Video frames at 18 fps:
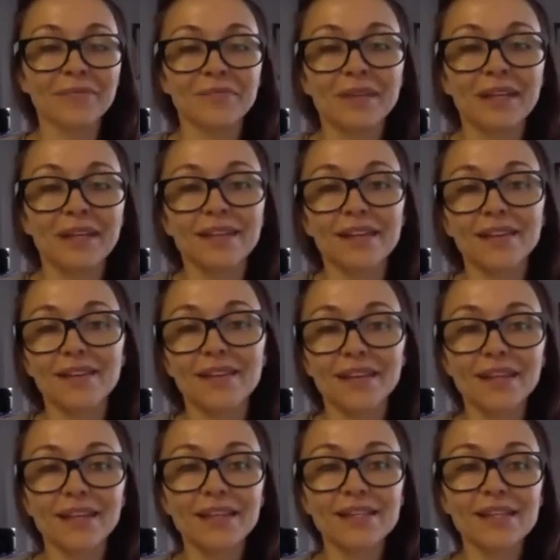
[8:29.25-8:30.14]
The
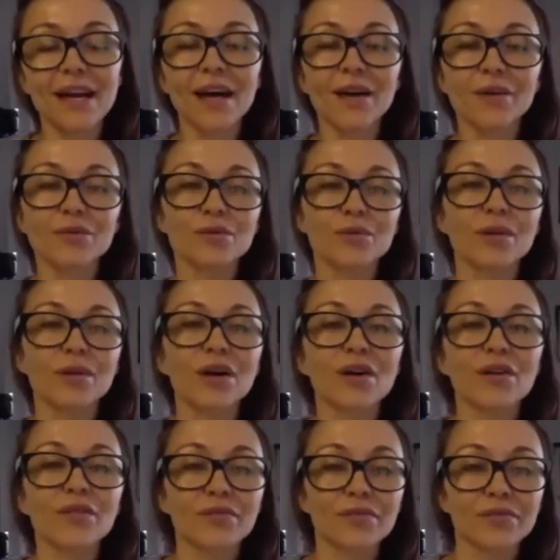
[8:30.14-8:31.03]
thing is how to
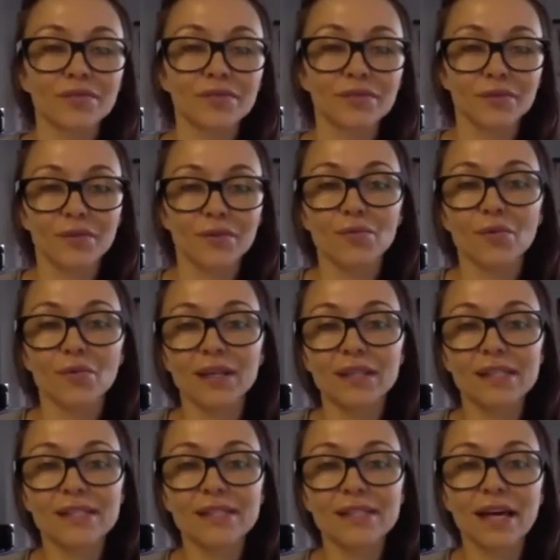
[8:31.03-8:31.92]
love
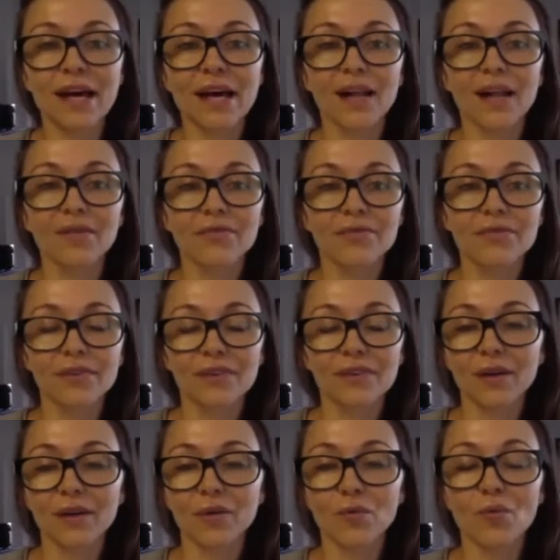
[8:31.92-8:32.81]
oneself
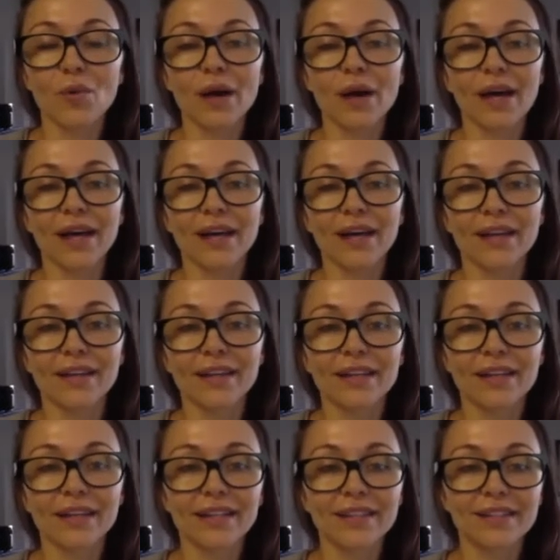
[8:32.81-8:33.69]
when
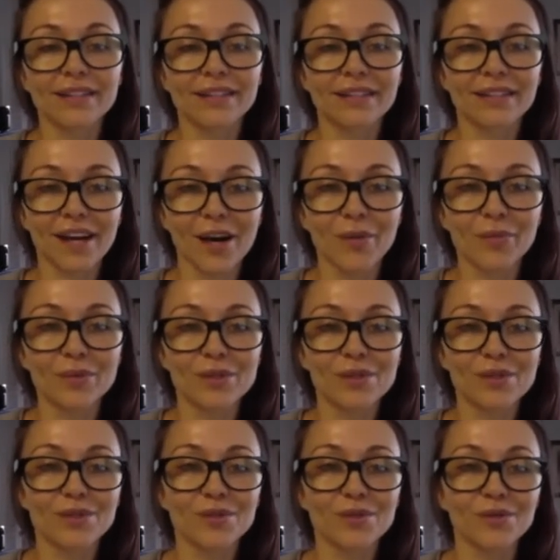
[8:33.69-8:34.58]
it
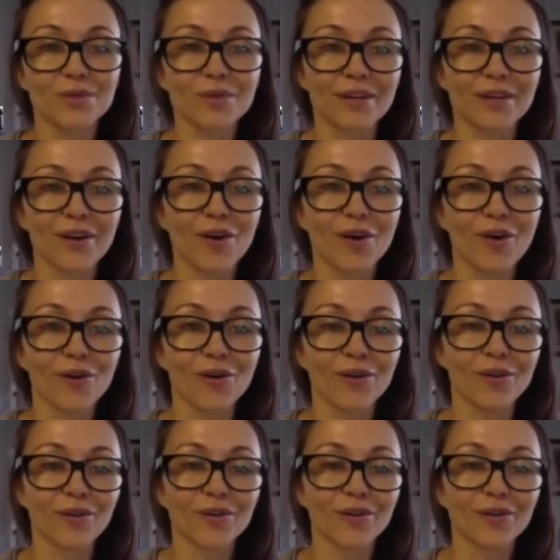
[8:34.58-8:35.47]
comes to the
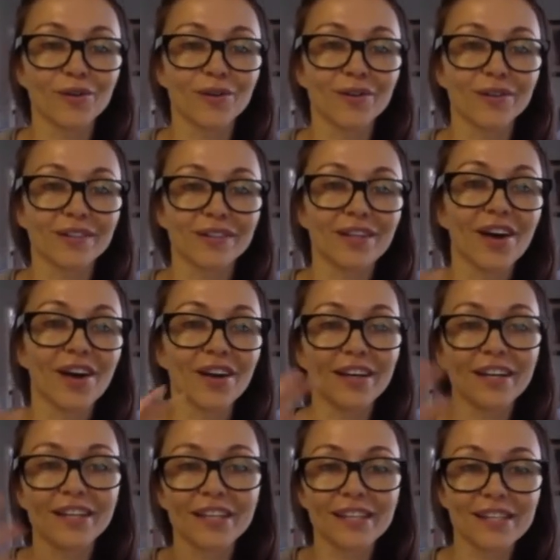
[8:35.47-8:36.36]
all
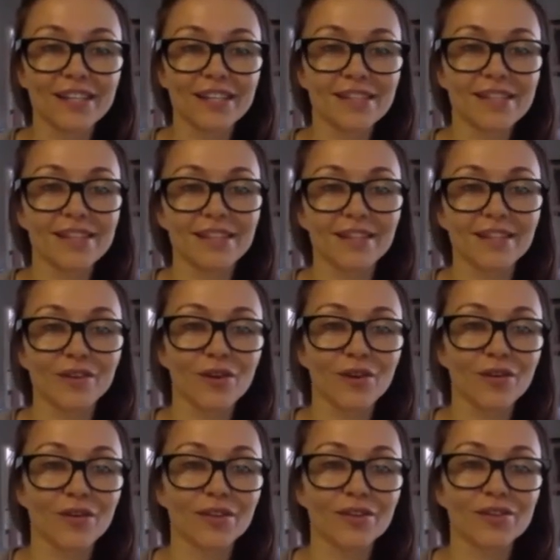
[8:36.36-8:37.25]
darkness and
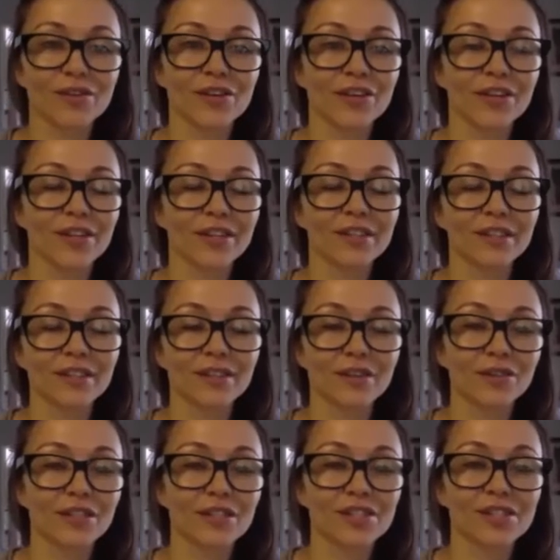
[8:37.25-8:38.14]
all the dirt and
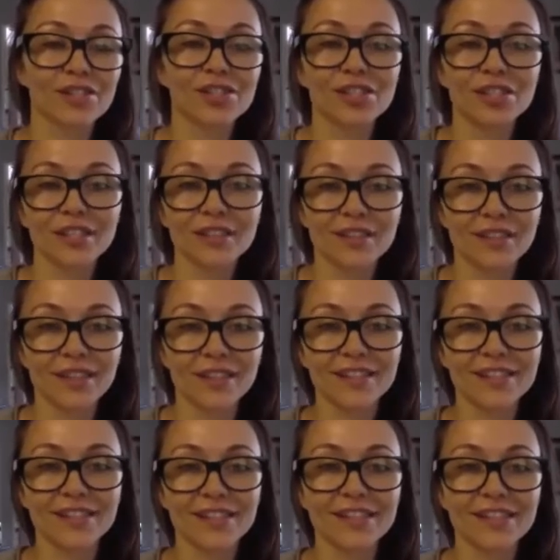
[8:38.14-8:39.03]
all the shit that
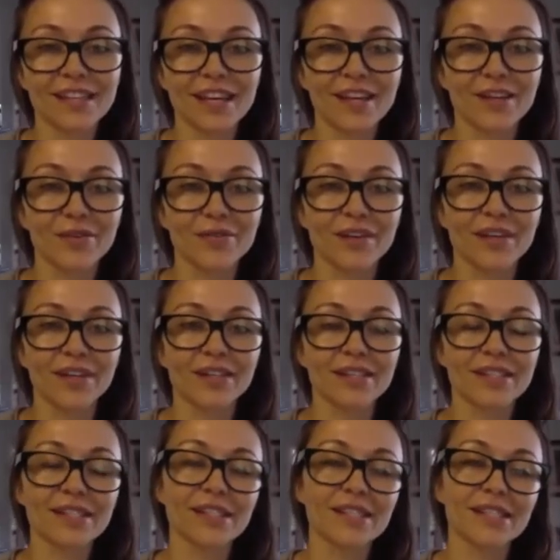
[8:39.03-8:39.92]
is inside of
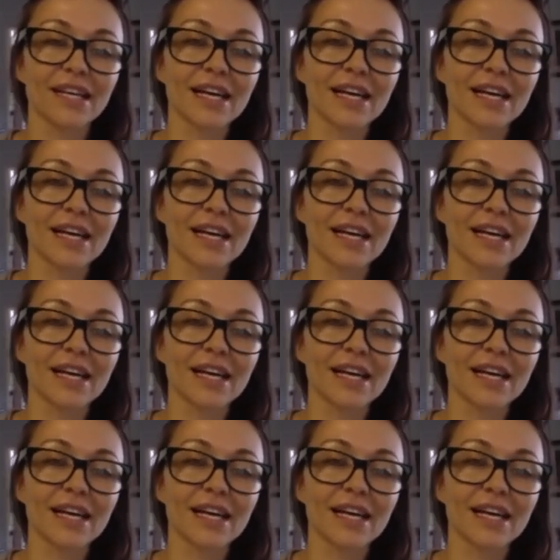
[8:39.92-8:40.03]
us.